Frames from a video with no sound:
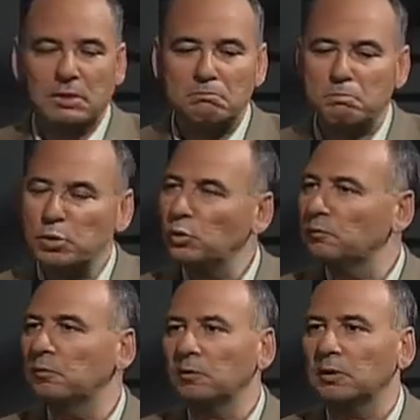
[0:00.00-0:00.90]

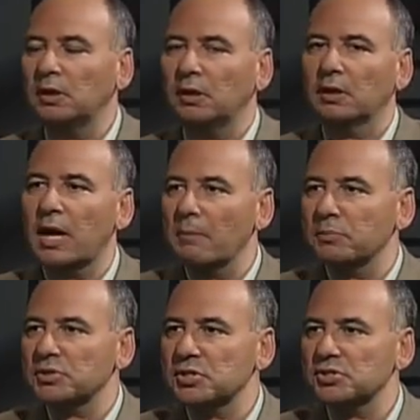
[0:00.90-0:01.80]
beautiful
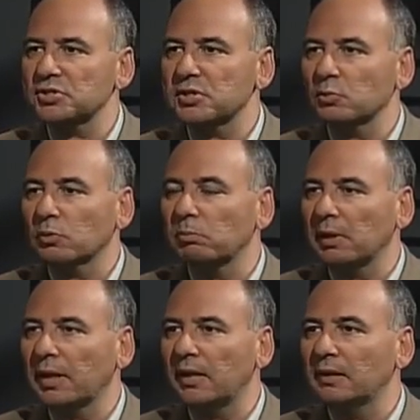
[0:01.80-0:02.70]
compositions that were
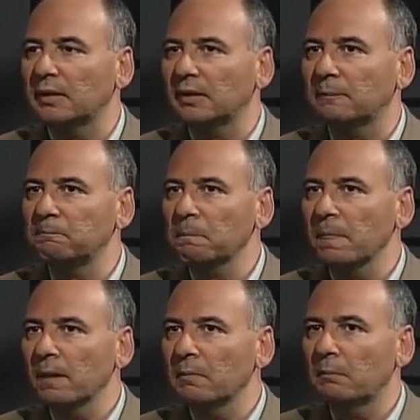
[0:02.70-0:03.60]
played
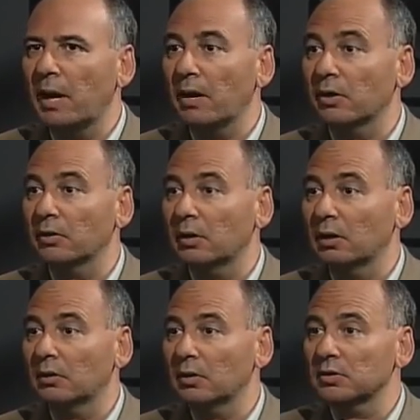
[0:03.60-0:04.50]
by
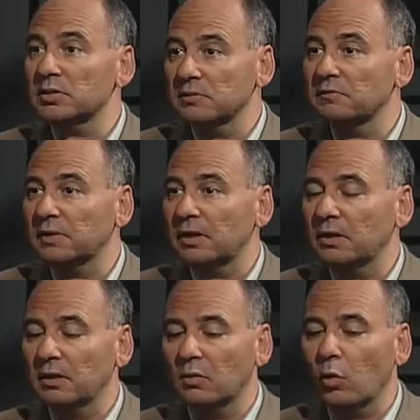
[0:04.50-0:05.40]
our symphony
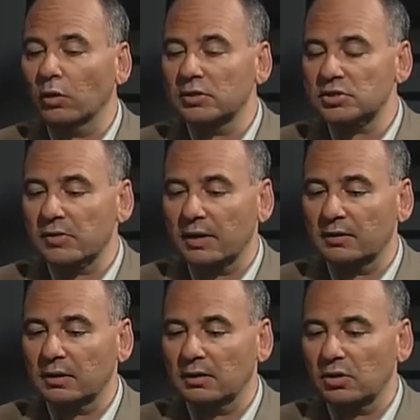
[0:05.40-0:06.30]
orchestra
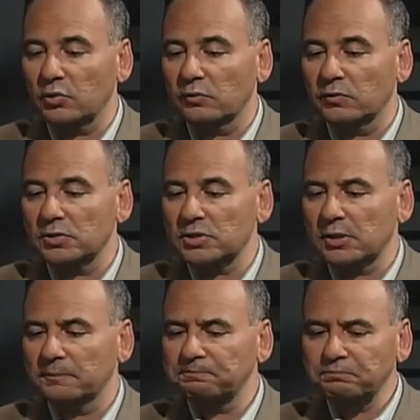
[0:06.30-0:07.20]
at the
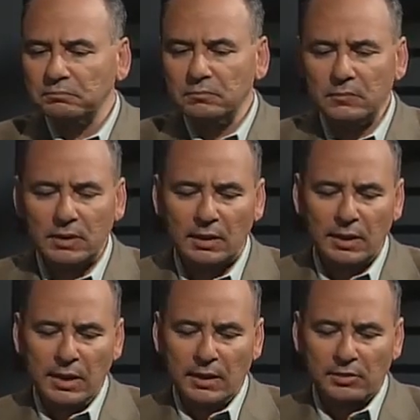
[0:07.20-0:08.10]
university.
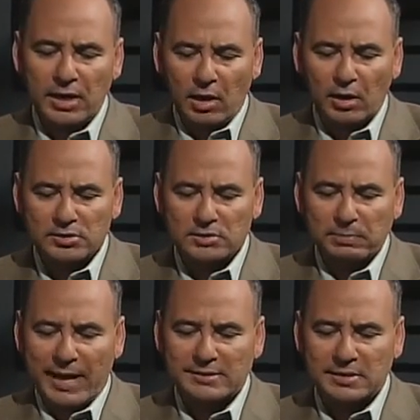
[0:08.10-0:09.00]
The arts, the
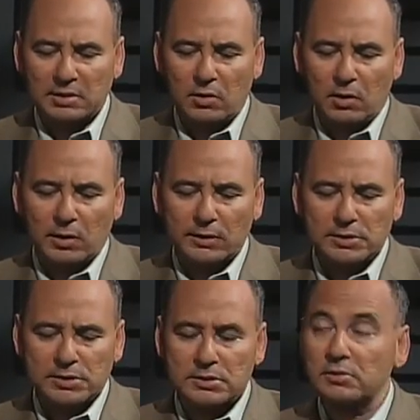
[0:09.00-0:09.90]
plastic
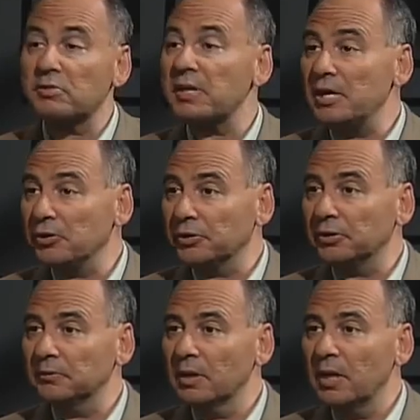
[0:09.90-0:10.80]
arts, theater.
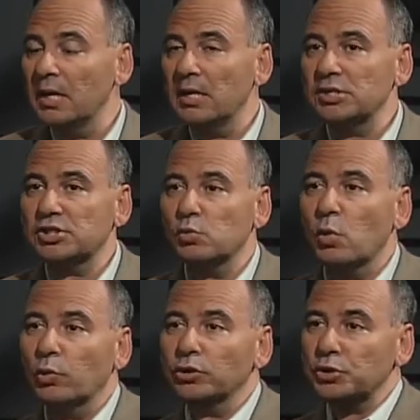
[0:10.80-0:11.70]
So what
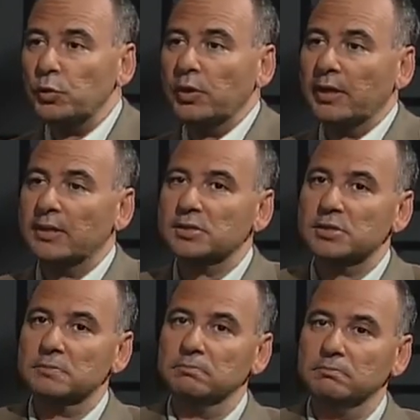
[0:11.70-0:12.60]
we're doing
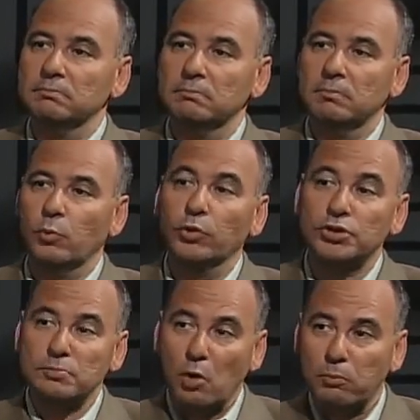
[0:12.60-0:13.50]
is, we're a
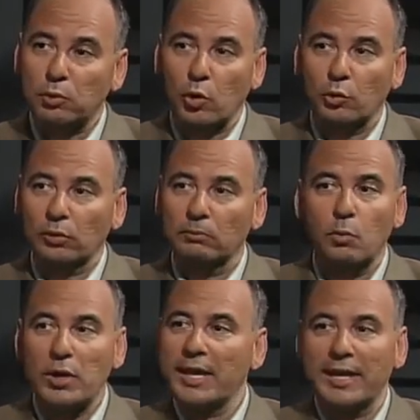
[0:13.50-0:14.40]
small program.
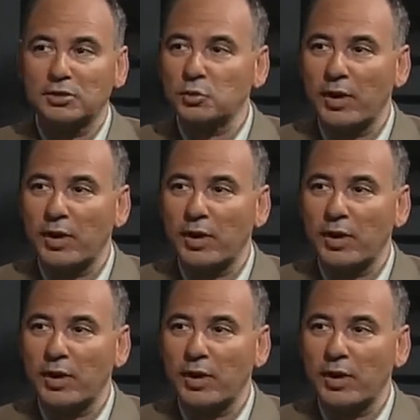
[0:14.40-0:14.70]
We can't do